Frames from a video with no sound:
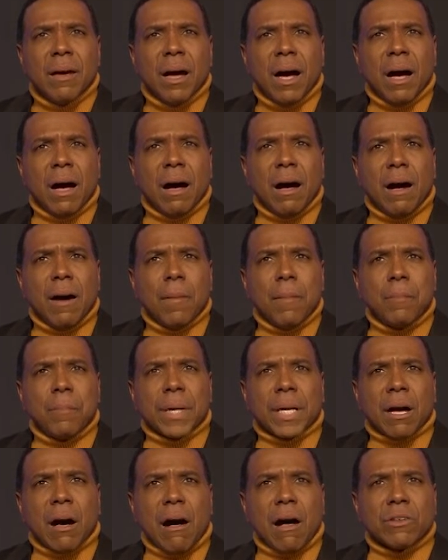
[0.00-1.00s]

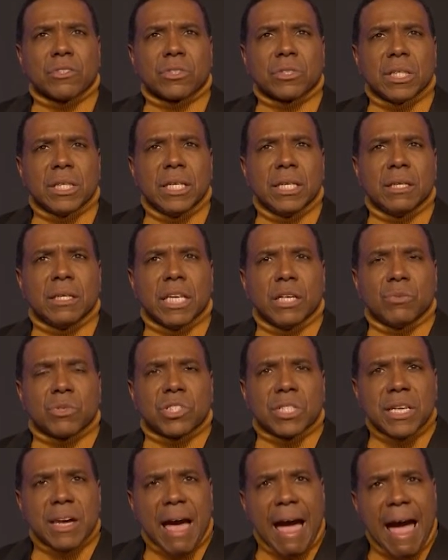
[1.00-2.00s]
because he
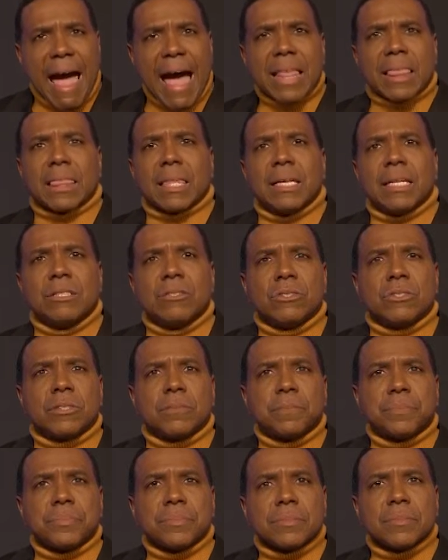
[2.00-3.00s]
was in
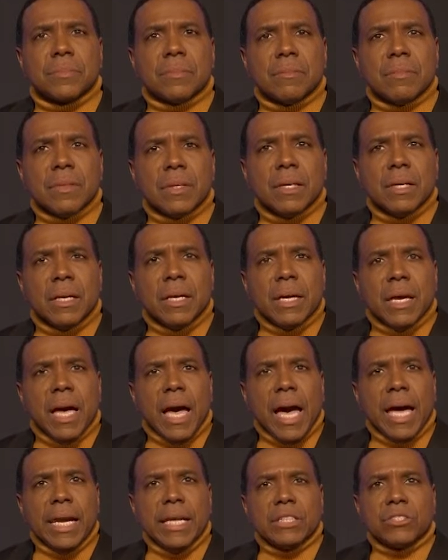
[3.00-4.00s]
Athens,
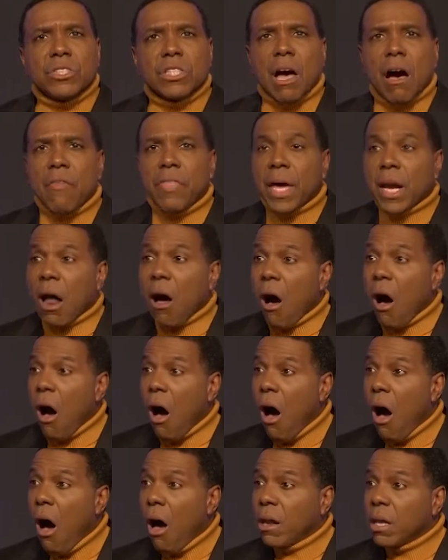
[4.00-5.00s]
and he saw that
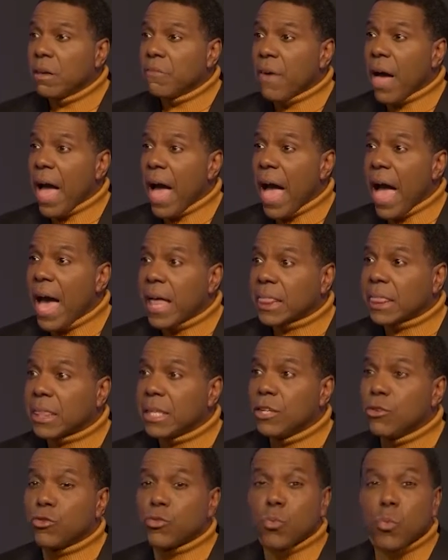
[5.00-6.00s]
all of
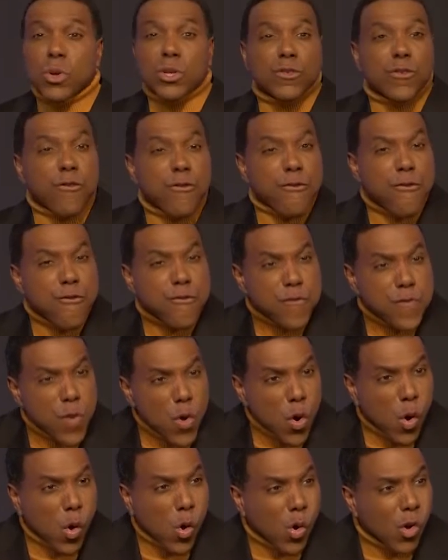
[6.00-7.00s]
Athens was
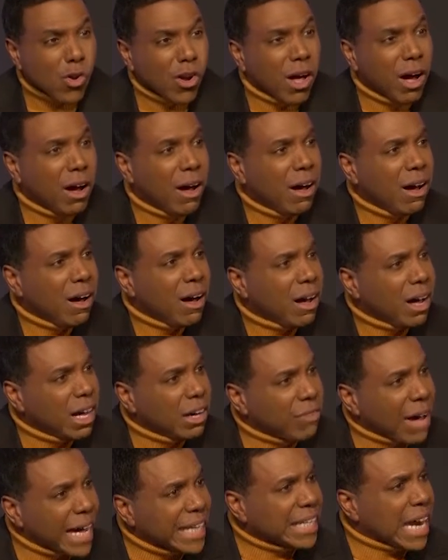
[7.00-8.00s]
full
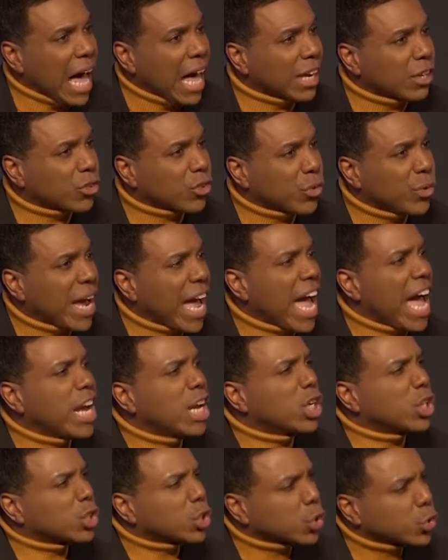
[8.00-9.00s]
of idolatry,
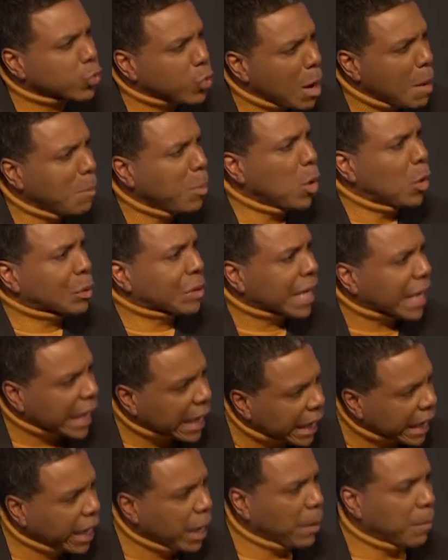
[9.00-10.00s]
and it troubled
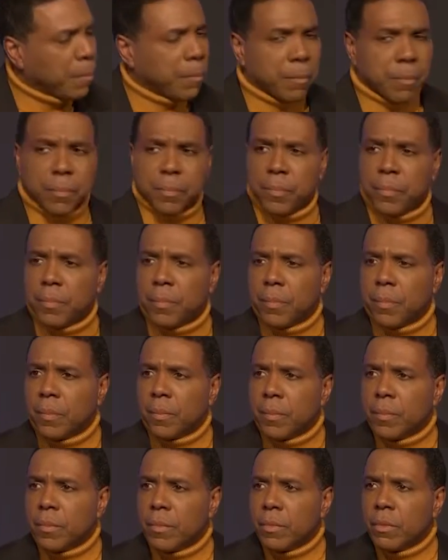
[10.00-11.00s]
him.
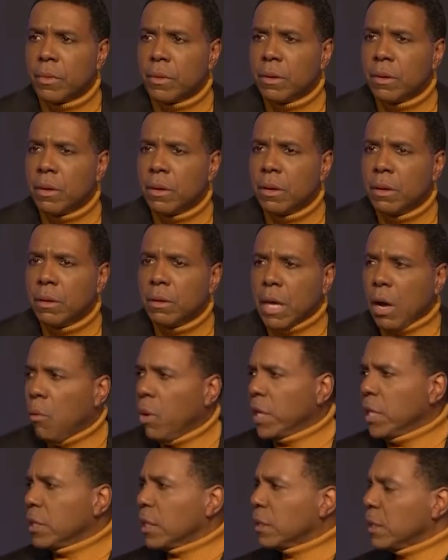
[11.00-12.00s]
Now,
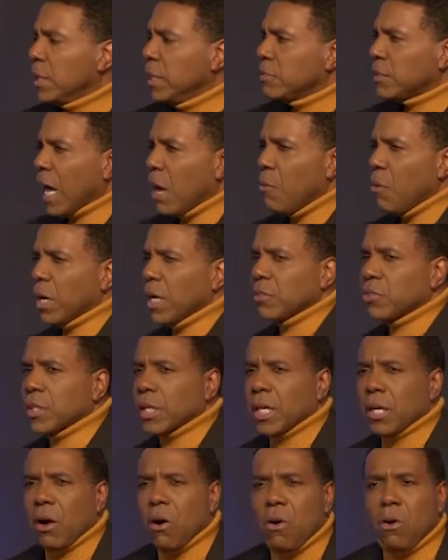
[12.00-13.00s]
one of the things I want us to get a